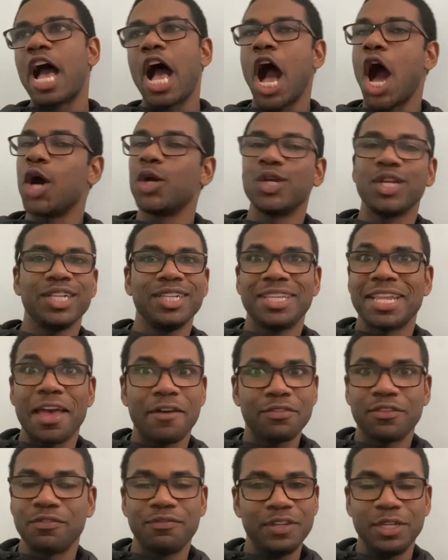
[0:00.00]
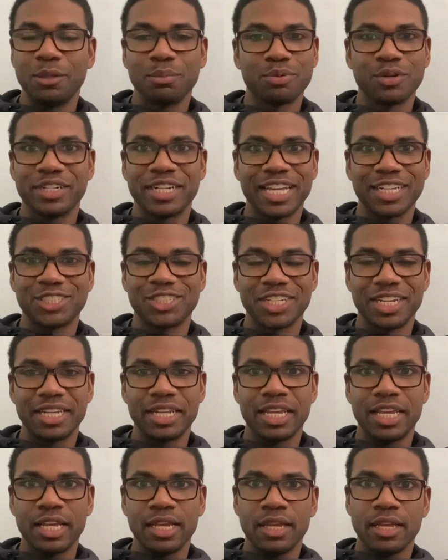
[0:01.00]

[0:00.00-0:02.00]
out of left field prediction.